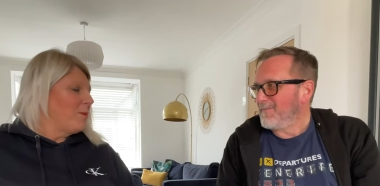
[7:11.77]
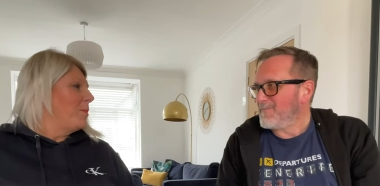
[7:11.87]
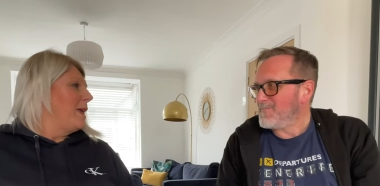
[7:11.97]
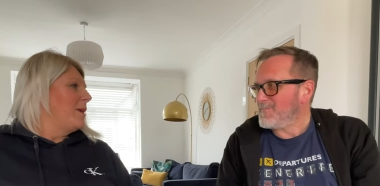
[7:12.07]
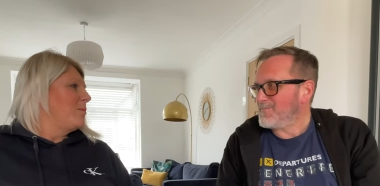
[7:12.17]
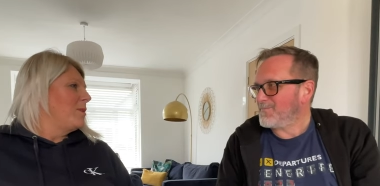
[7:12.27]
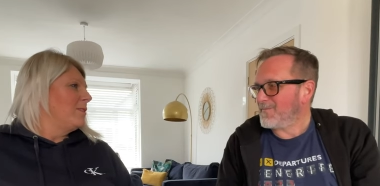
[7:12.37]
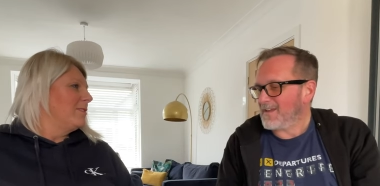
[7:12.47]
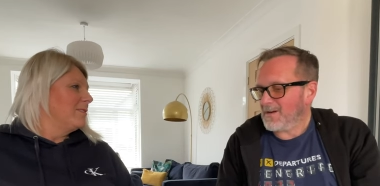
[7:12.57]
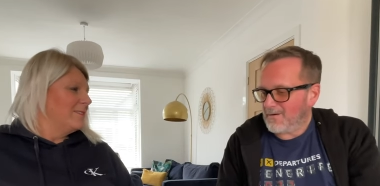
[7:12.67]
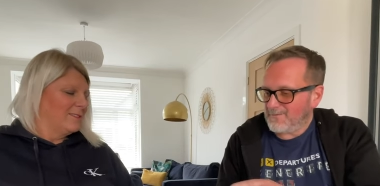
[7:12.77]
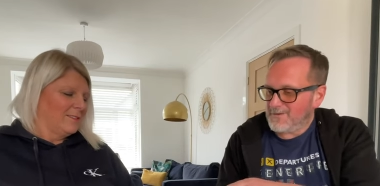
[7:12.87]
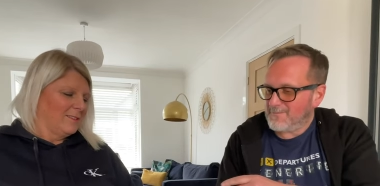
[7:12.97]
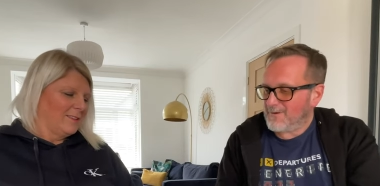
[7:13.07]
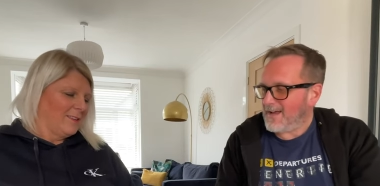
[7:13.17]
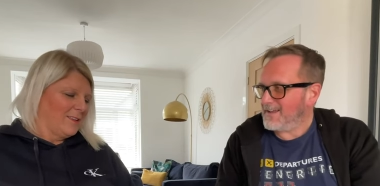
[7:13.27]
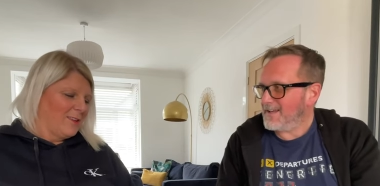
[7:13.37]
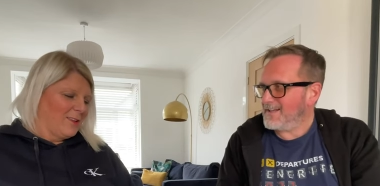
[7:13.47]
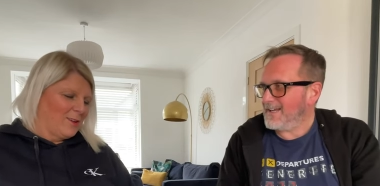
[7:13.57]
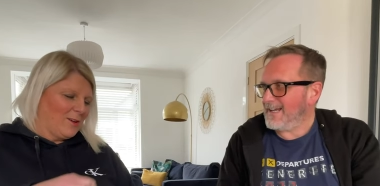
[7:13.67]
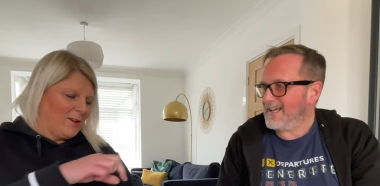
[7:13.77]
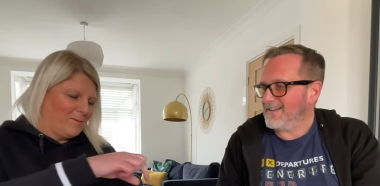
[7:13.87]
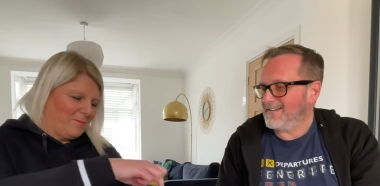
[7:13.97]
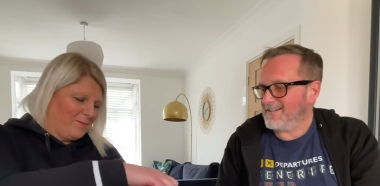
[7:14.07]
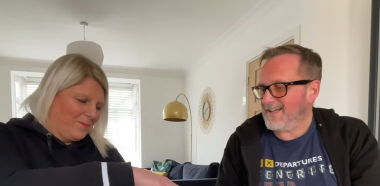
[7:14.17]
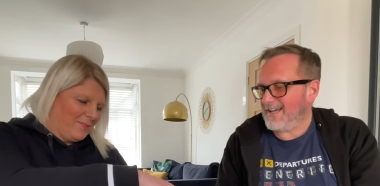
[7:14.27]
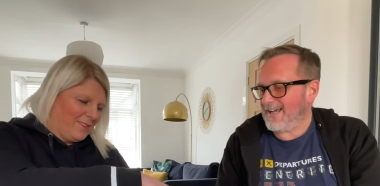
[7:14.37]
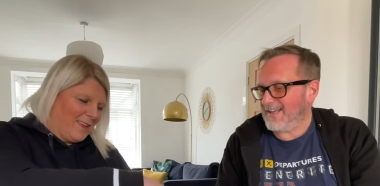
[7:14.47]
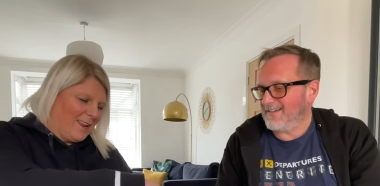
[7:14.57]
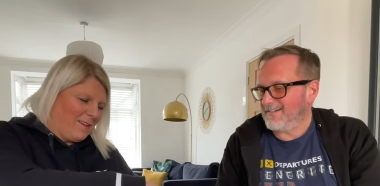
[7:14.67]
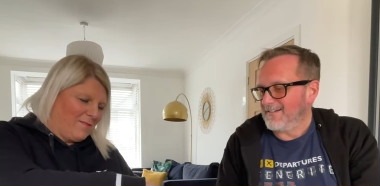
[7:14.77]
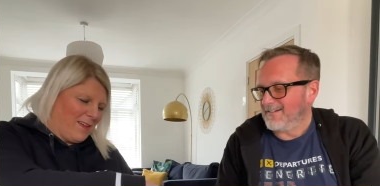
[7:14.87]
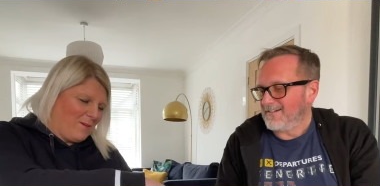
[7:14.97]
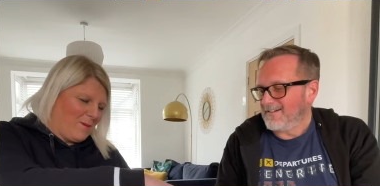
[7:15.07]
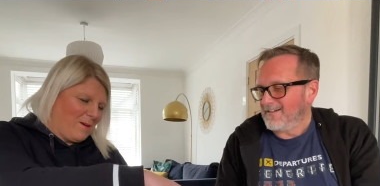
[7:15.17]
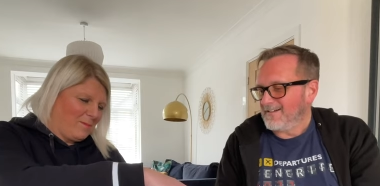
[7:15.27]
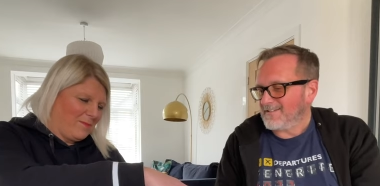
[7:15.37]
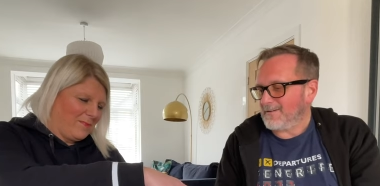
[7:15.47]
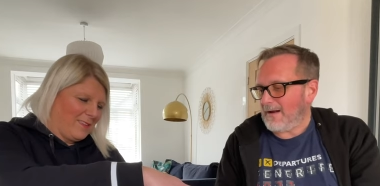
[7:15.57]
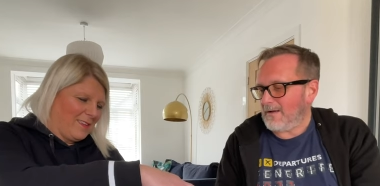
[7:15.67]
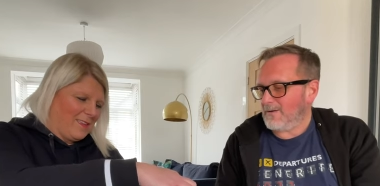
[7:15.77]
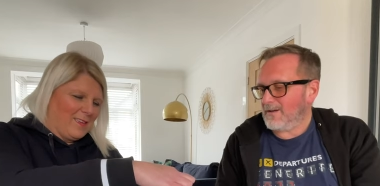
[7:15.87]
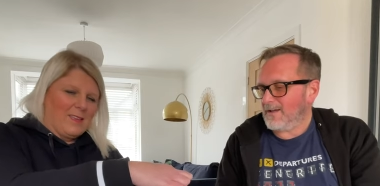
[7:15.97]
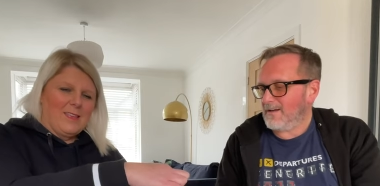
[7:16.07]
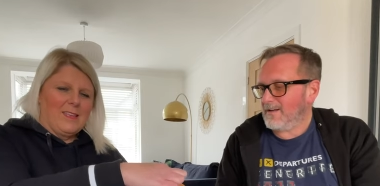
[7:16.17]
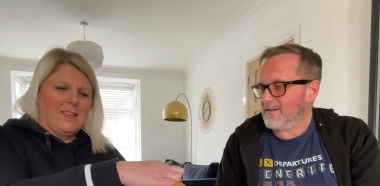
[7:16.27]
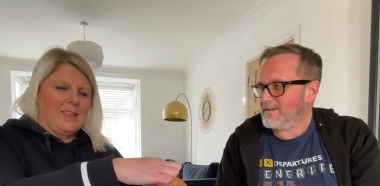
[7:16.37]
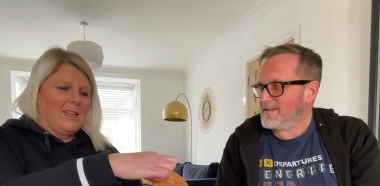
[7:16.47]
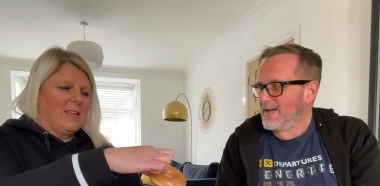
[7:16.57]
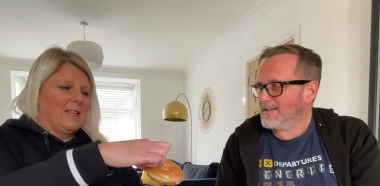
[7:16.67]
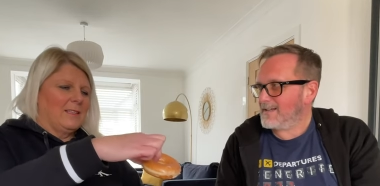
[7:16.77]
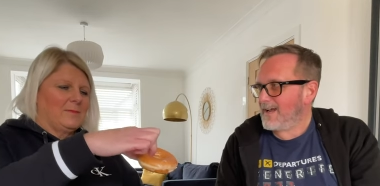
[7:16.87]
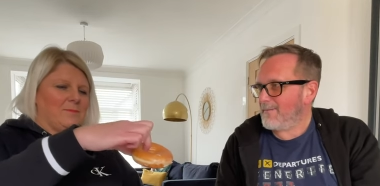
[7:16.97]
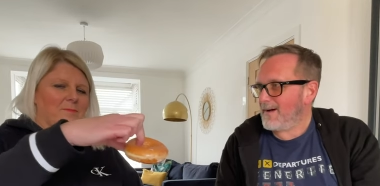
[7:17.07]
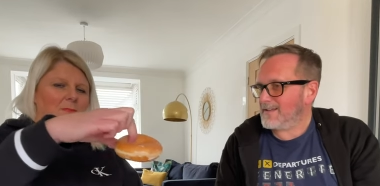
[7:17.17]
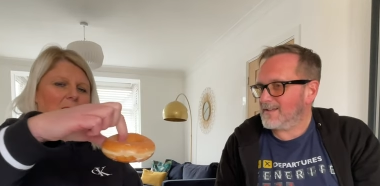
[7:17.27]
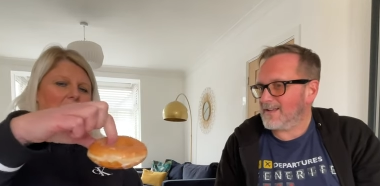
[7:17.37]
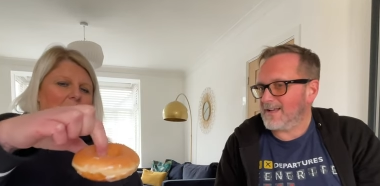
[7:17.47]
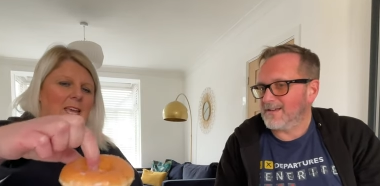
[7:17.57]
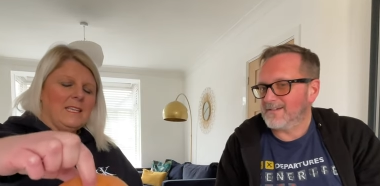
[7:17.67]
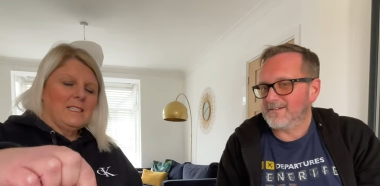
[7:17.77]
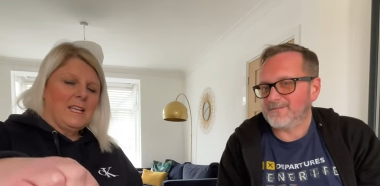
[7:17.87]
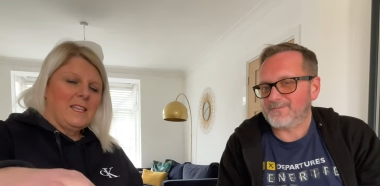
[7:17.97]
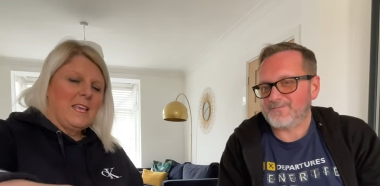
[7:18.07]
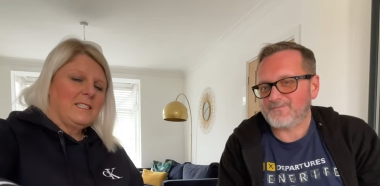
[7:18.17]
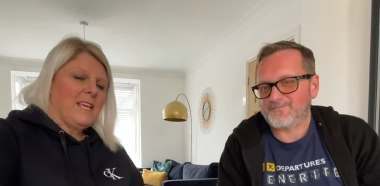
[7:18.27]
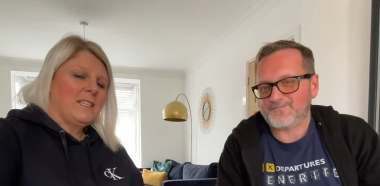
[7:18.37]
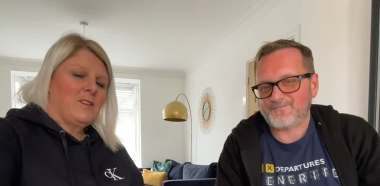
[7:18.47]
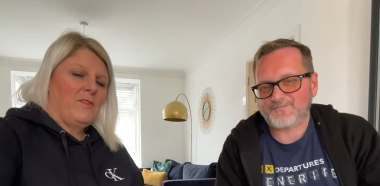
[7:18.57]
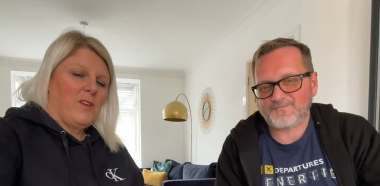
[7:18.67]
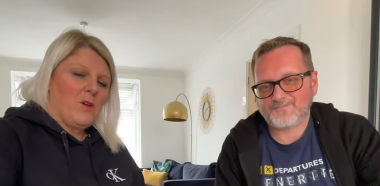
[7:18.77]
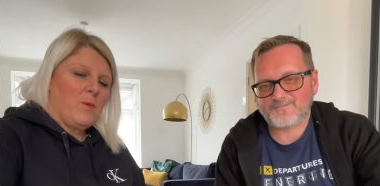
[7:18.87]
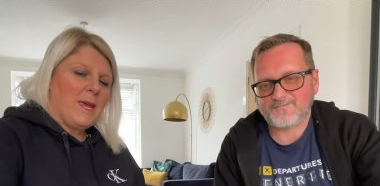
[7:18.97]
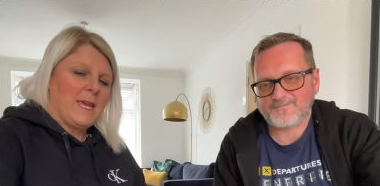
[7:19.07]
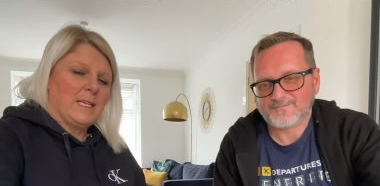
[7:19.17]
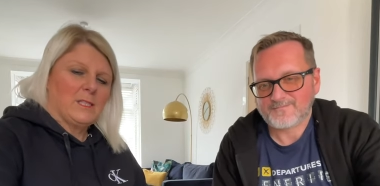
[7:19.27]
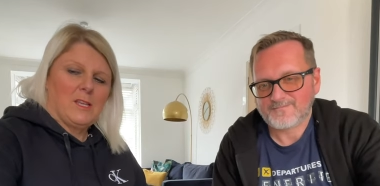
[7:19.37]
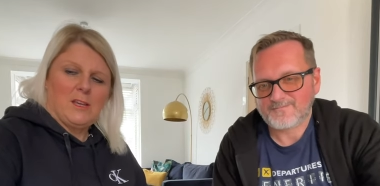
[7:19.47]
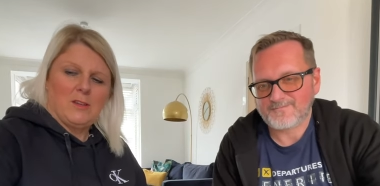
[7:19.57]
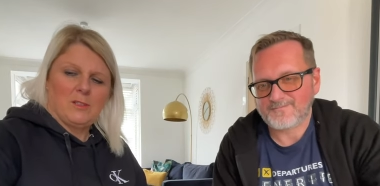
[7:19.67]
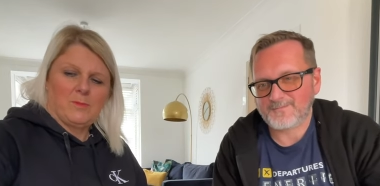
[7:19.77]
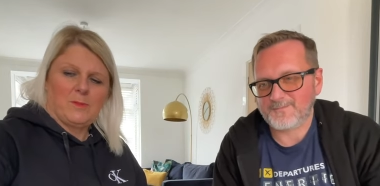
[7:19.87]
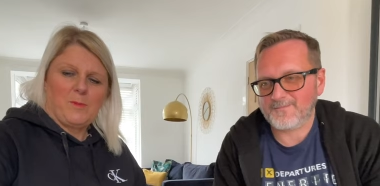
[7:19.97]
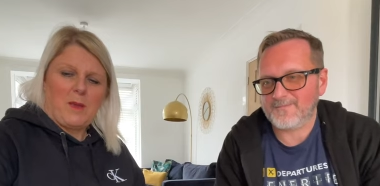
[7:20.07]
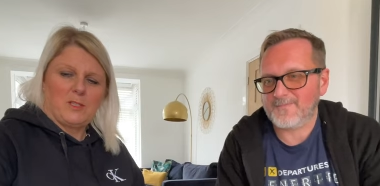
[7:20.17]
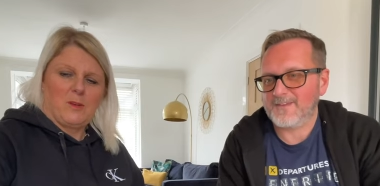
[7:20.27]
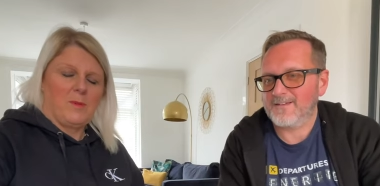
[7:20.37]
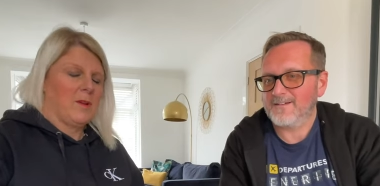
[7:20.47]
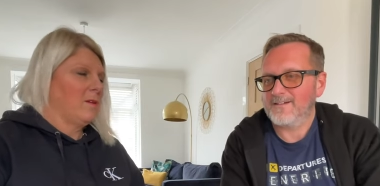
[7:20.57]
Speaker 1: the plain one.
Speaker 2: Go on for the plain then. Dig Go in. On. Dig in. I
Speaker 1: love that one.
Speaker 2: So how long are you going to take to get better then? It's,
Speaker 1: it says a few weeks that you're supposed to be.